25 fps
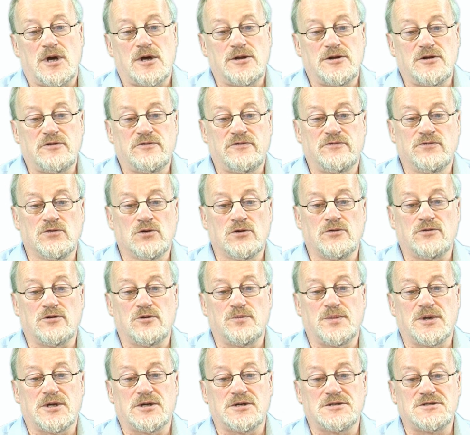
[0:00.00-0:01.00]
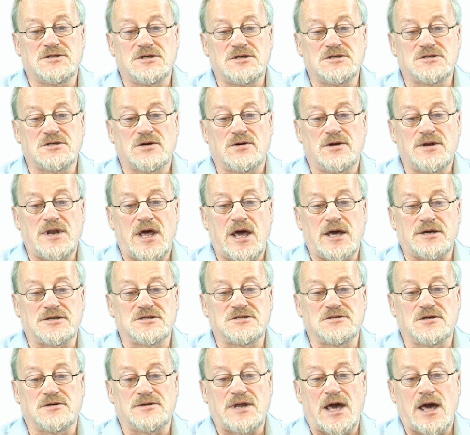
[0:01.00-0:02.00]
and if vulnerabilities are an
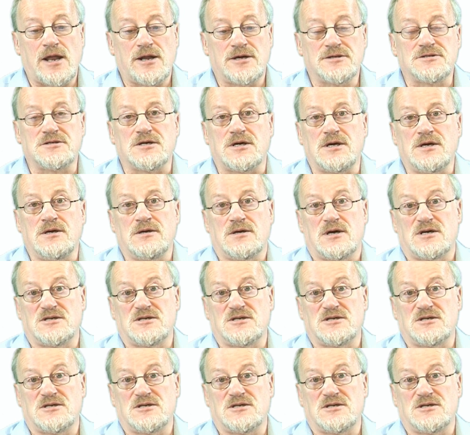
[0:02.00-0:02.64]
externality,